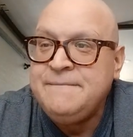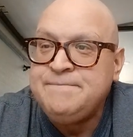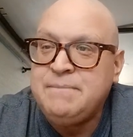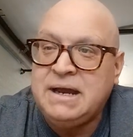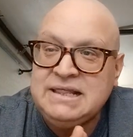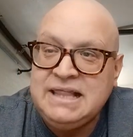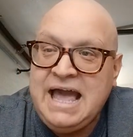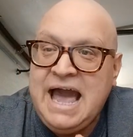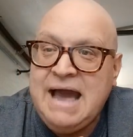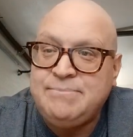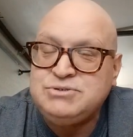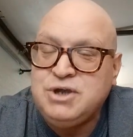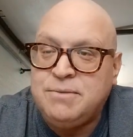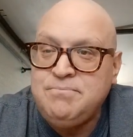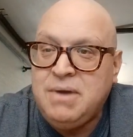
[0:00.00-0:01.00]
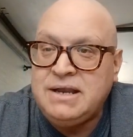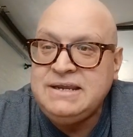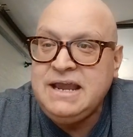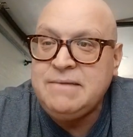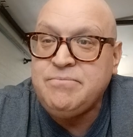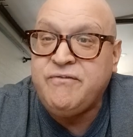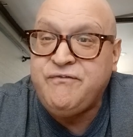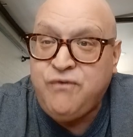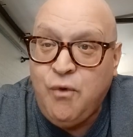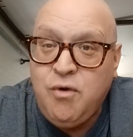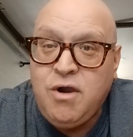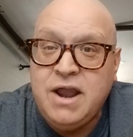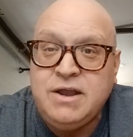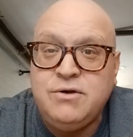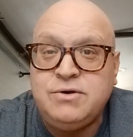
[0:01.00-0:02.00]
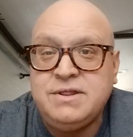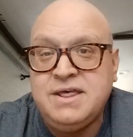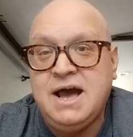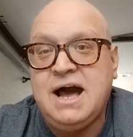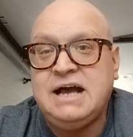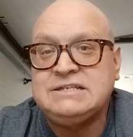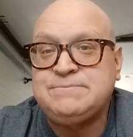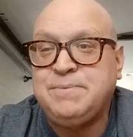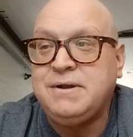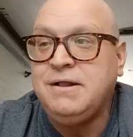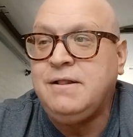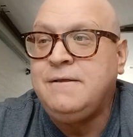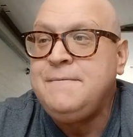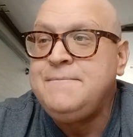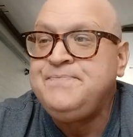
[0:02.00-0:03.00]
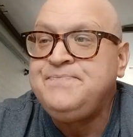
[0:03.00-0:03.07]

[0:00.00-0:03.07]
my labs on Monday before I go to the hospital.